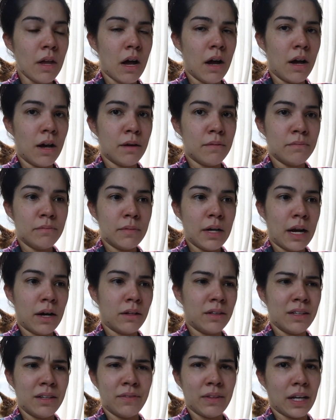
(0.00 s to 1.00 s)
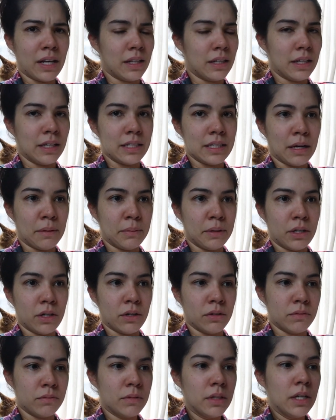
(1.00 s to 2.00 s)
um, I'll leave like a link down
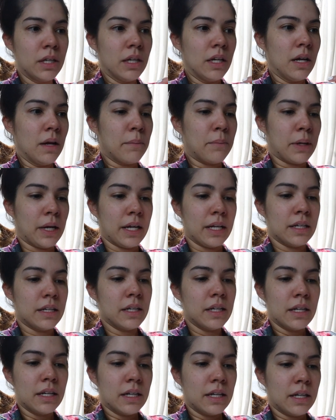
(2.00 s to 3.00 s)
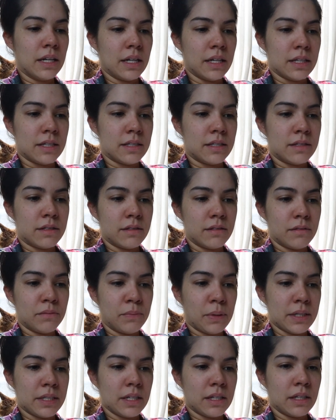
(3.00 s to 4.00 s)
below, but it's
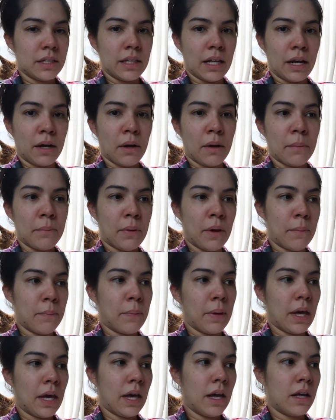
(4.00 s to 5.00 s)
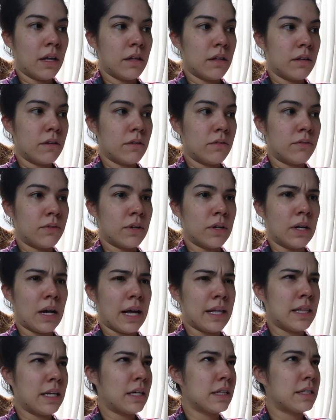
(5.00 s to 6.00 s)
basically like pumping for
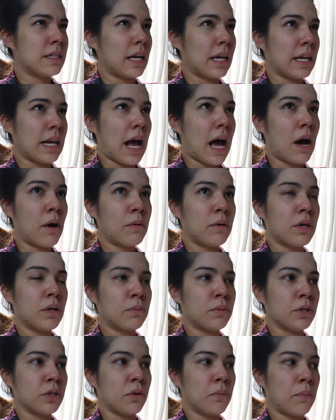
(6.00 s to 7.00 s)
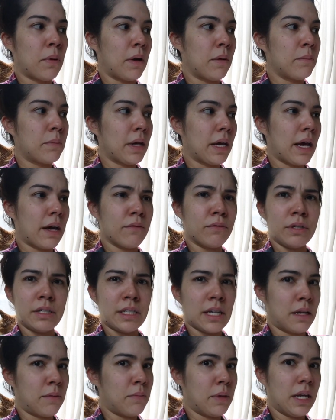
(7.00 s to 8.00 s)
I think it's like an hour where you pump like every
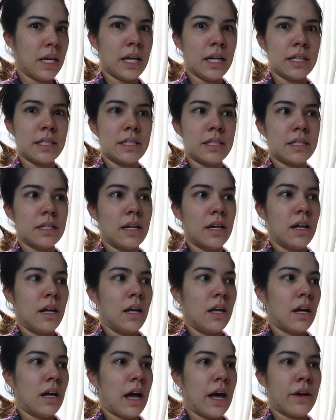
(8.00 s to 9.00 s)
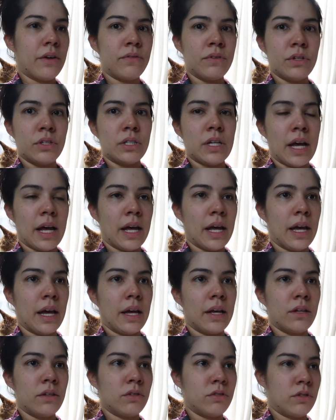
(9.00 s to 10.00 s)
10 minutes out of your
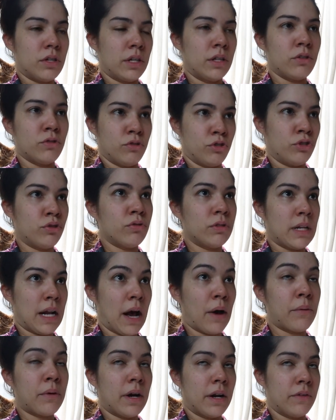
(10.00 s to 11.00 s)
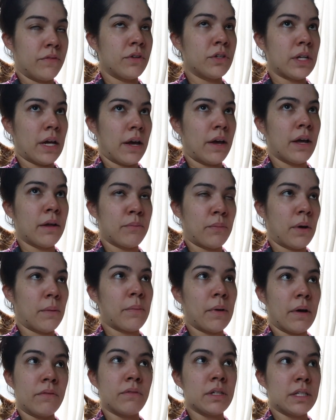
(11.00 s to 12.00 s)
day. You, you choose an hour out of your day and
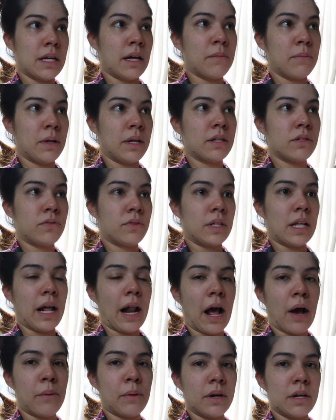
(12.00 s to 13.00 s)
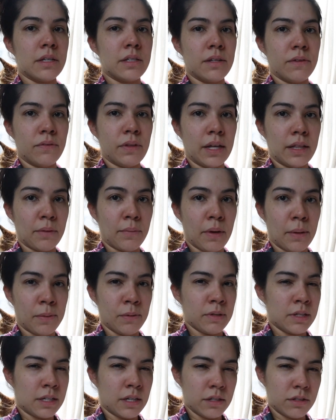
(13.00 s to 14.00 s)
pump every 10 minutes for that hour as if like the baby
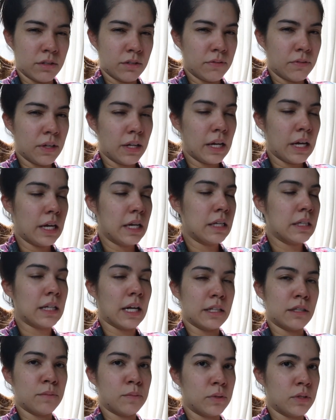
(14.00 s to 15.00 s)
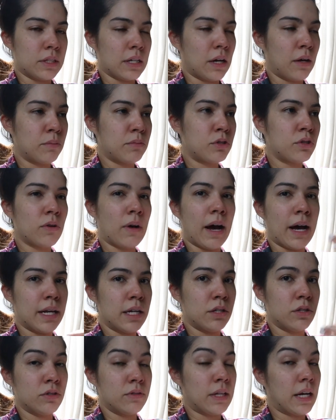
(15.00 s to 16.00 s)
was cluster feeding. That's supposed to help too. I
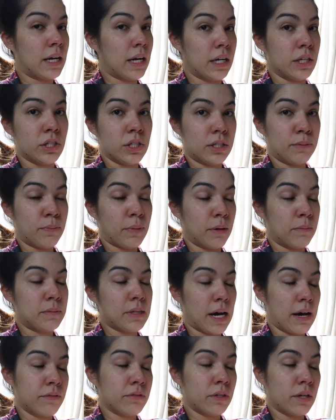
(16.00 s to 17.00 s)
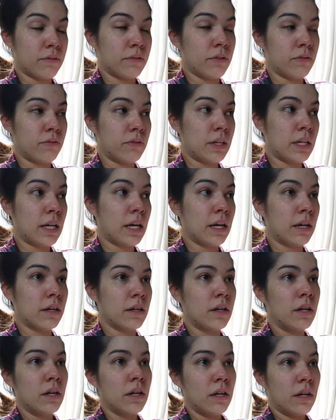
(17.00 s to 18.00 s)
didn't do that. I just pumped after every feeding,